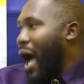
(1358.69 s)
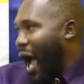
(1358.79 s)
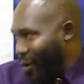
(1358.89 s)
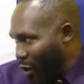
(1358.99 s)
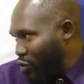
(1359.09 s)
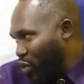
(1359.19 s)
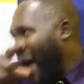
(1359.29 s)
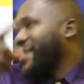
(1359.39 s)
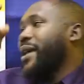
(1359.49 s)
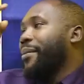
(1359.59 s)
I want to
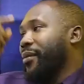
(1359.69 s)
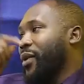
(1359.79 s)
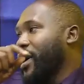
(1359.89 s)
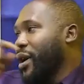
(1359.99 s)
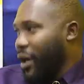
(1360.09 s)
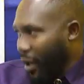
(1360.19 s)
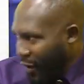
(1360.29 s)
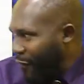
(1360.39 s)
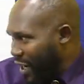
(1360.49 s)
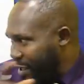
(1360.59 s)
ask them,
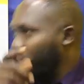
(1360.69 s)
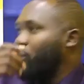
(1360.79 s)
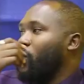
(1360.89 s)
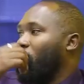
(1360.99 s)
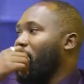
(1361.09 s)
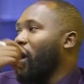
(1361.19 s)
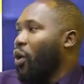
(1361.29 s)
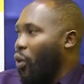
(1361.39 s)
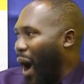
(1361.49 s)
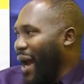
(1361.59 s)
if it is true,
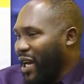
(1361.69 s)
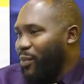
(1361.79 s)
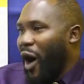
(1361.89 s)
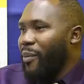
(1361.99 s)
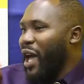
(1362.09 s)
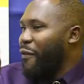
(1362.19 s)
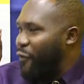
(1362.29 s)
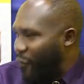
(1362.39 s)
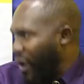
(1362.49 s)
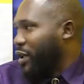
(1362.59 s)
why did Bawumia
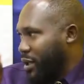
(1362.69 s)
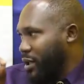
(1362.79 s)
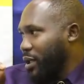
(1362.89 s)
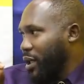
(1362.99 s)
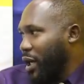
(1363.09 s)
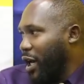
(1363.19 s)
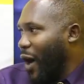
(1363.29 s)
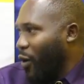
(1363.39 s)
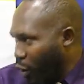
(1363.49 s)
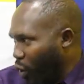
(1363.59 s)
fail
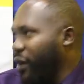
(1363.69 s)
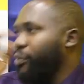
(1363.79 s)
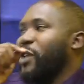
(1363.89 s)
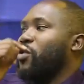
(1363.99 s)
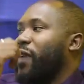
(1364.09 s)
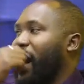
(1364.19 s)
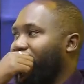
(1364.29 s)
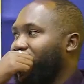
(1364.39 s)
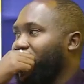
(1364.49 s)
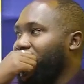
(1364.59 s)
out the northern part of Ghana?
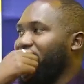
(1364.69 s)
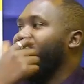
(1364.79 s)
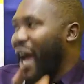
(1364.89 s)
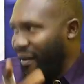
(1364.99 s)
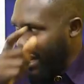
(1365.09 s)
If they have